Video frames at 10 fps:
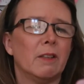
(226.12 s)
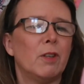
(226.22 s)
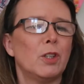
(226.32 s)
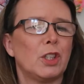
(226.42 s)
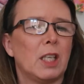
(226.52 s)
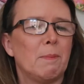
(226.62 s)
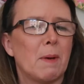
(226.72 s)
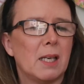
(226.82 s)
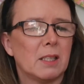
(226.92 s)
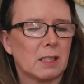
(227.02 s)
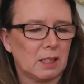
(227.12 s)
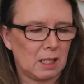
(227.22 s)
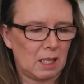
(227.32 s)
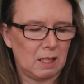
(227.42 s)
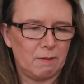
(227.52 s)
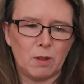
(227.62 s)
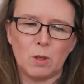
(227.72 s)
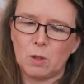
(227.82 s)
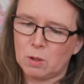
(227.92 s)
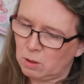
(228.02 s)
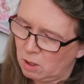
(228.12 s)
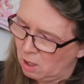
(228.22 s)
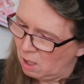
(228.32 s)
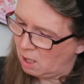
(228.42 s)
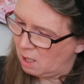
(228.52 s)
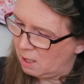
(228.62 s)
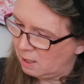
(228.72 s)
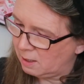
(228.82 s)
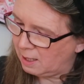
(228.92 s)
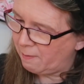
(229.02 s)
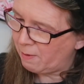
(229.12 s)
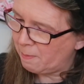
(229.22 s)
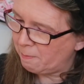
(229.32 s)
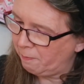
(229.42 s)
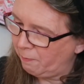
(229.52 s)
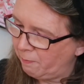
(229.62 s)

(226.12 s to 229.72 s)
they're all sheet masks, and they're all leave on